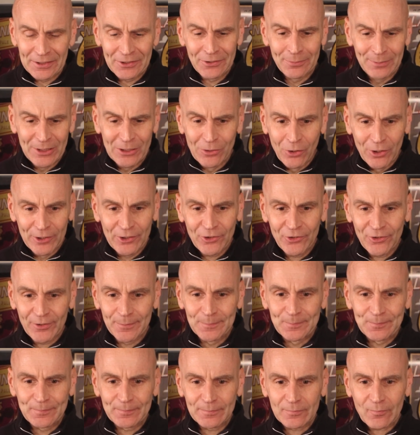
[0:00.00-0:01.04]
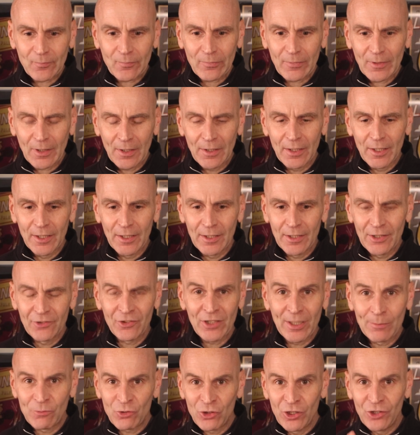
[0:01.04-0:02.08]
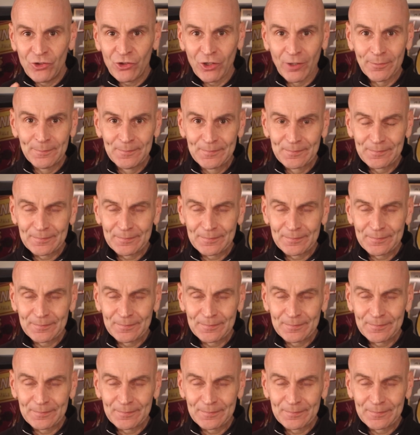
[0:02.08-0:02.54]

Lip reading: to be honest, except chicha.